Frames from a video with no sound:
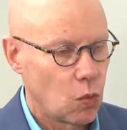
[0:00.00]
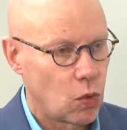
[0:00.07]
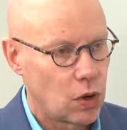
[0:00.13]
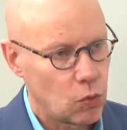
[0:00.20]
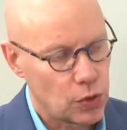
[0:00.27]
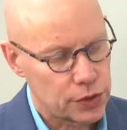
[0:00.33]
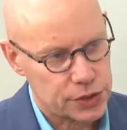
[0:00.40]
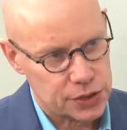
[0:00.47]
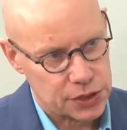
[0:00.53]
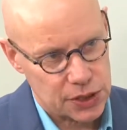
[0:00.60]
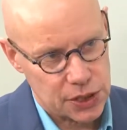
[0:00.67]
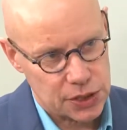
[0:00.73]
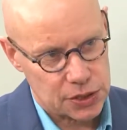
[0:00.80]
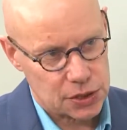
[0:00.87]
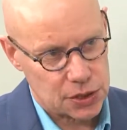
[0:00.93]
What
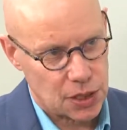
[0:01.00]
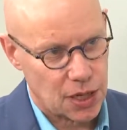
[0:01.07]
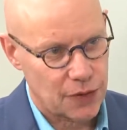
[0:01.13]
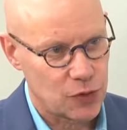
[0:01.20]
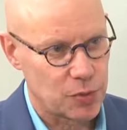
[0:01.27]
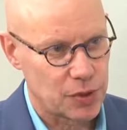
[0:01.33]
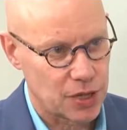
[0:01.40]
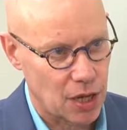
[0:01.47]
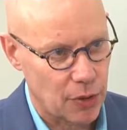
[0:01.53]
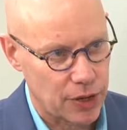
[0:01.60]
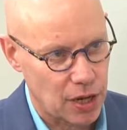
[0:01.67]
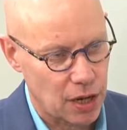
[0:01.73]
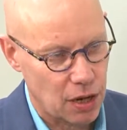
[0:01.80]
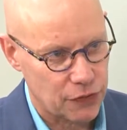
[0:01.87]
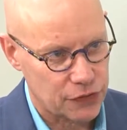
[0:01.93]
disease have you been
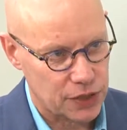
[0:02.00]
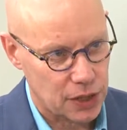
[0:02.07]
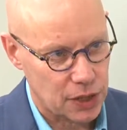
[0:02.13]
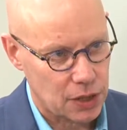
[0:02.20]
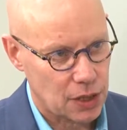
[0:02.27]
going after,